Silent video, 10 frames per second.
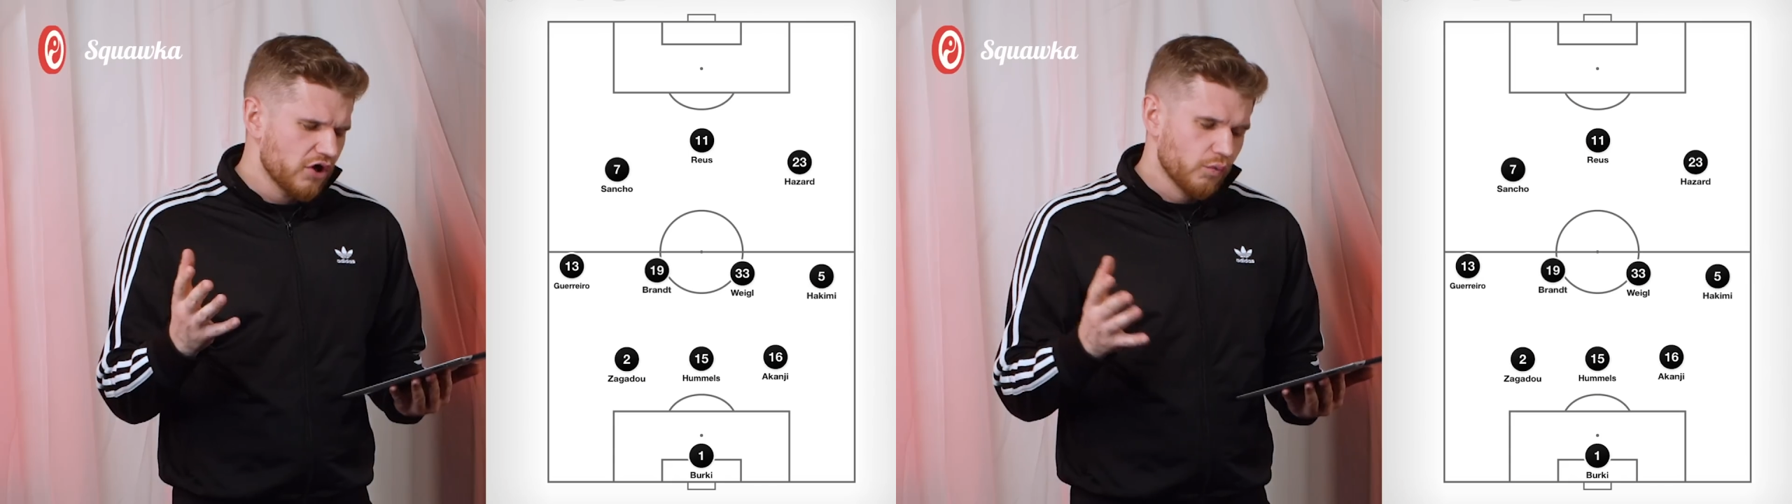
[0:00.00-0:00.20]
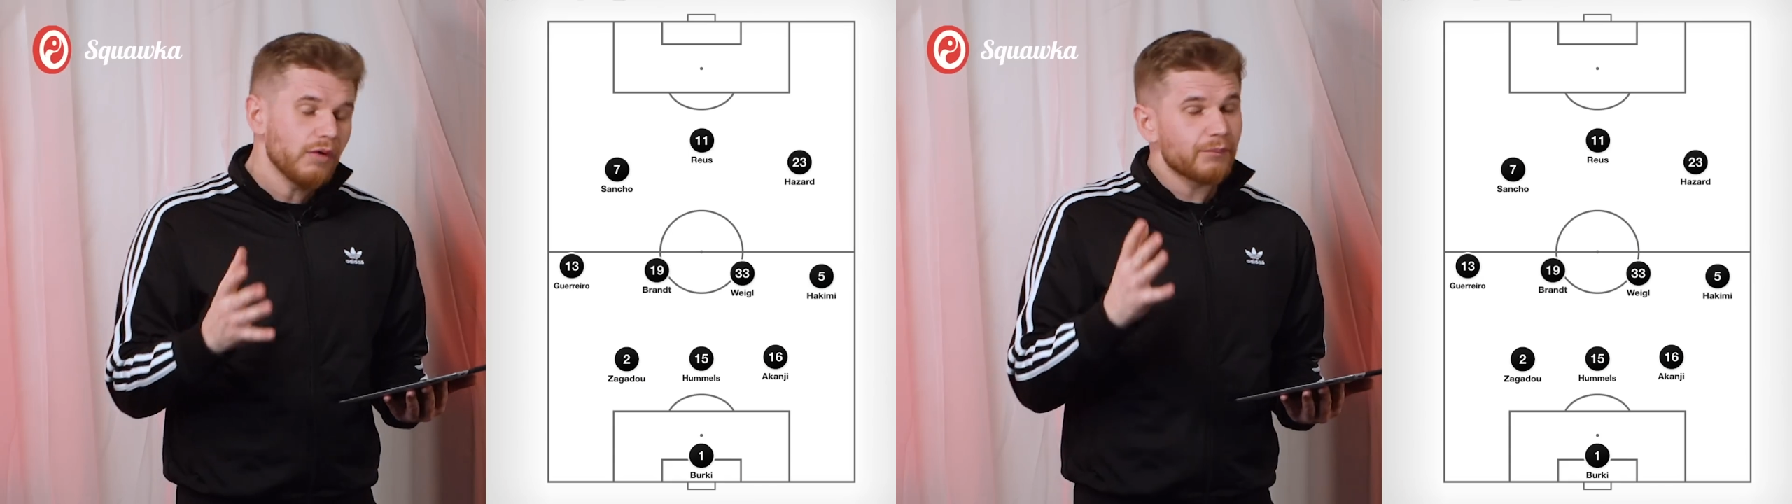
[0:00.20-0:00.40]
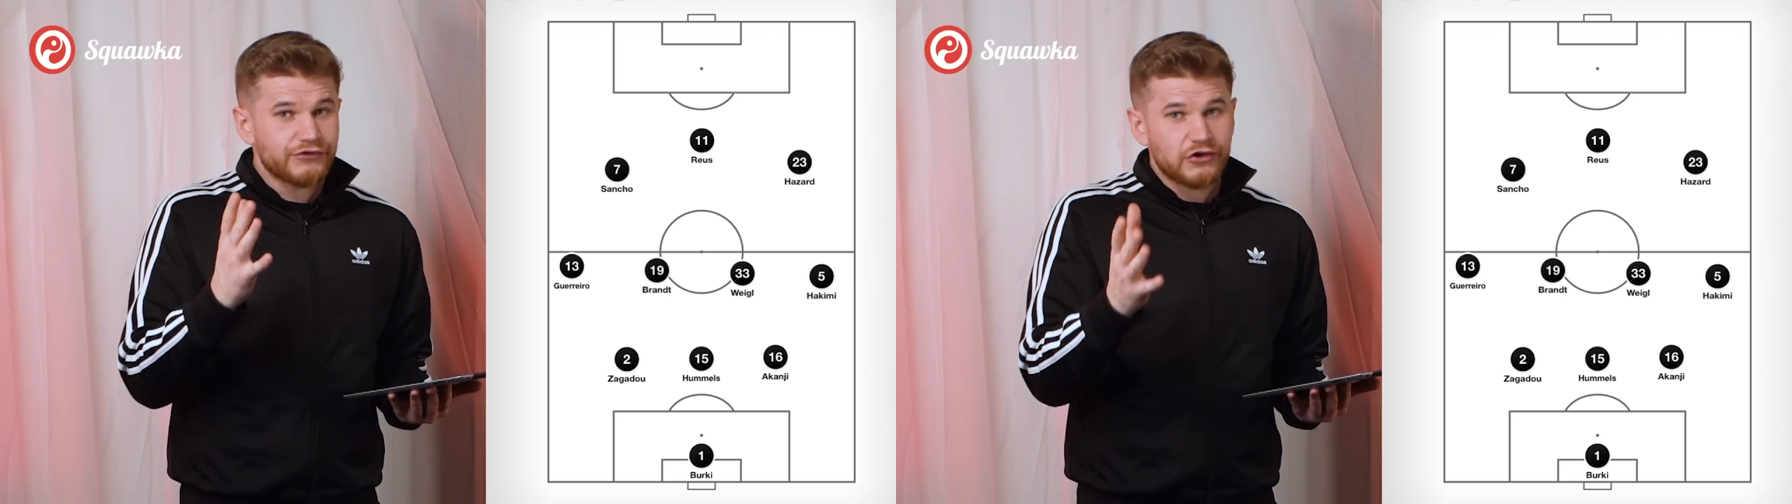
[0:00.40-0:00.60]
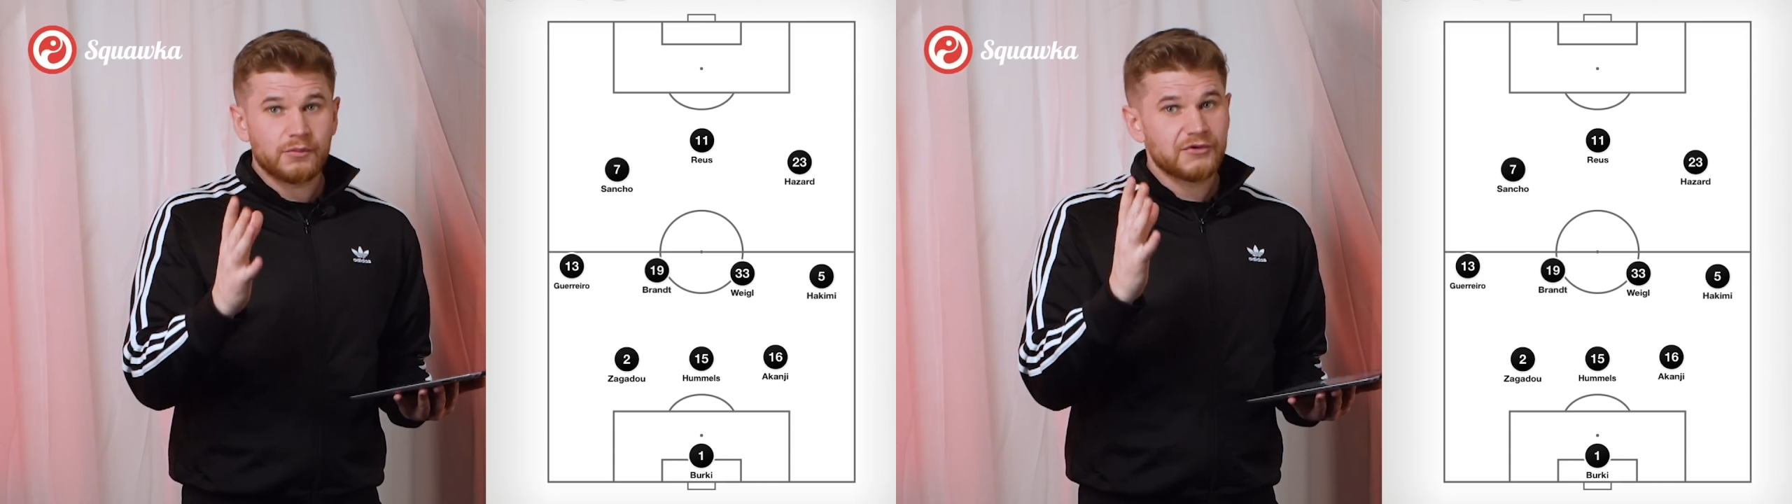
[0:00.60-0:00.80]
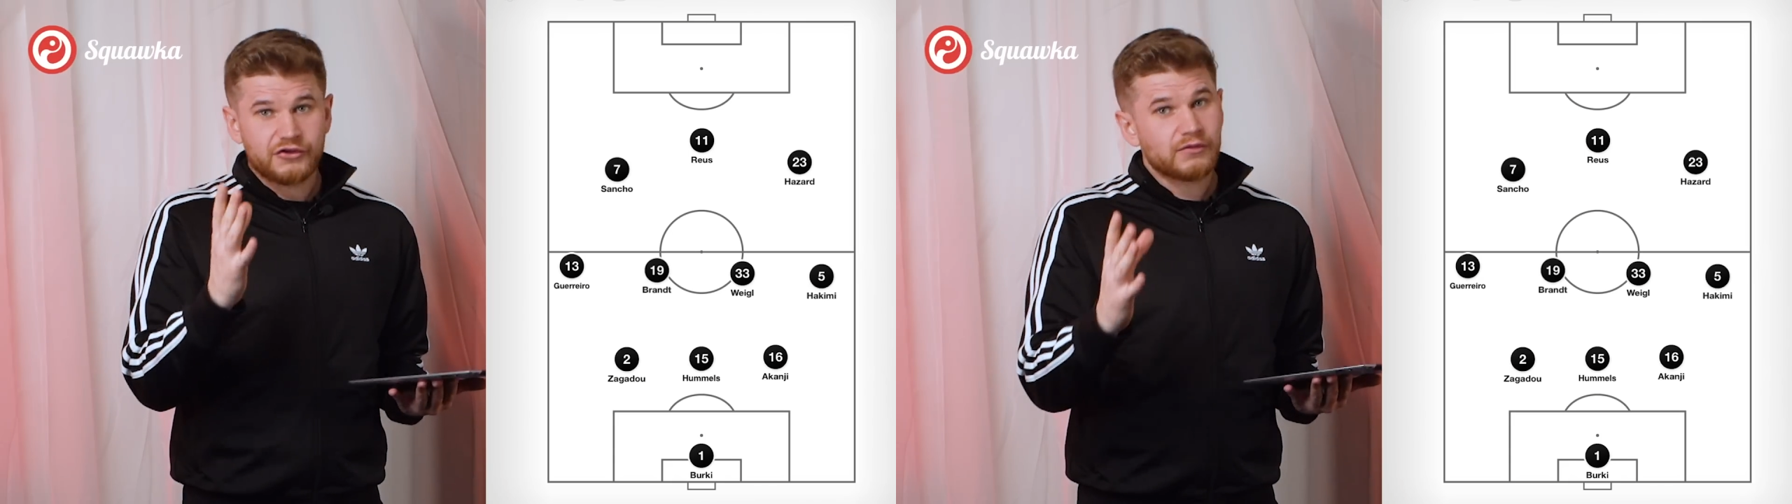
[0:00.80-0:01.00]
What Borussia
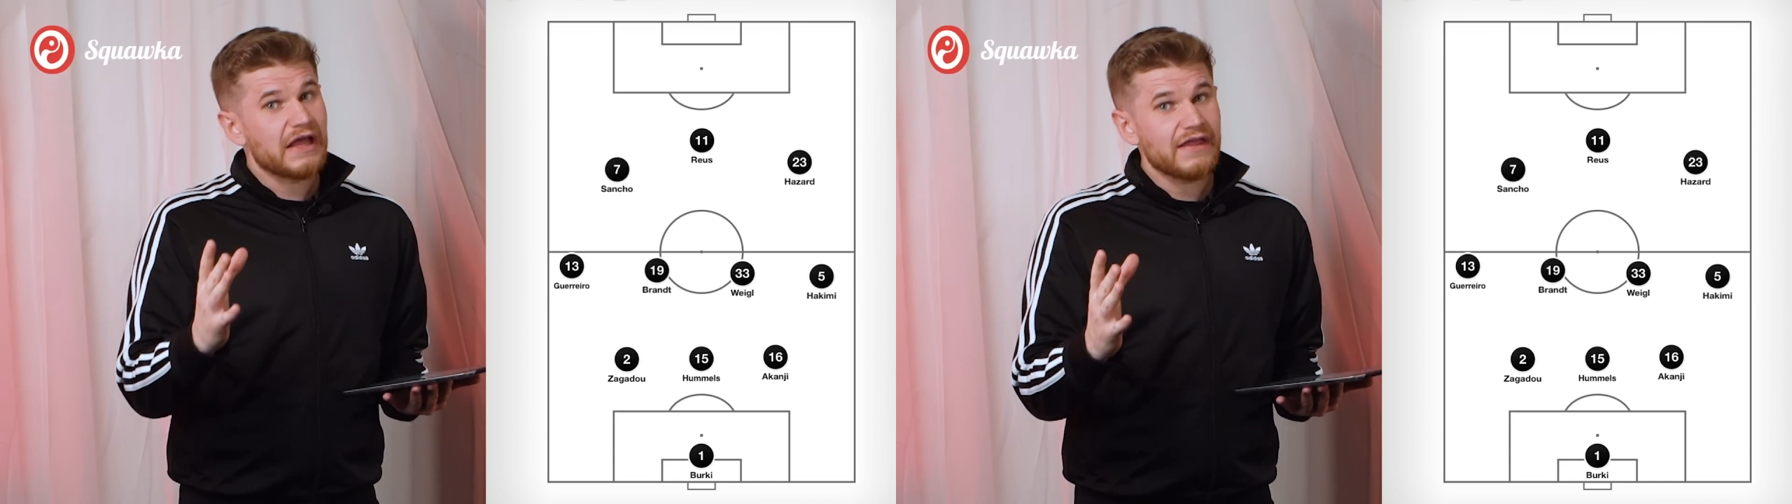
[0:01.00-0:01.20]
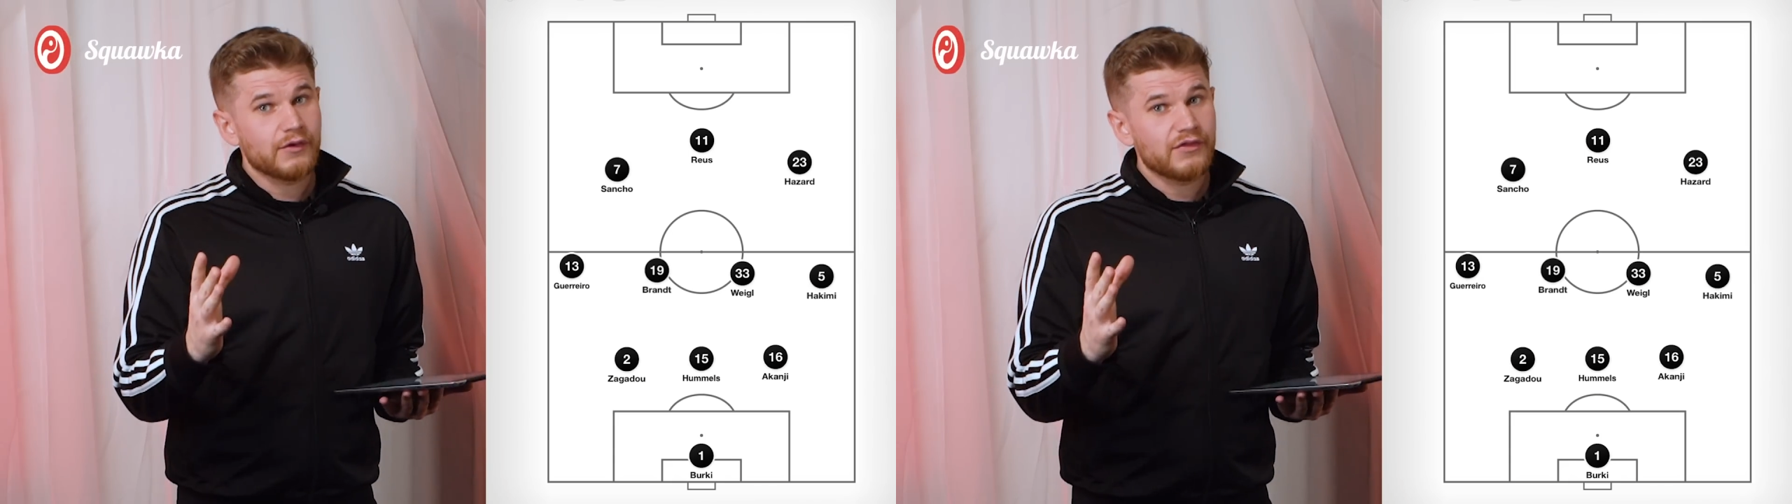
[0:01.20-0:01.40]
Dortmund do lack, though,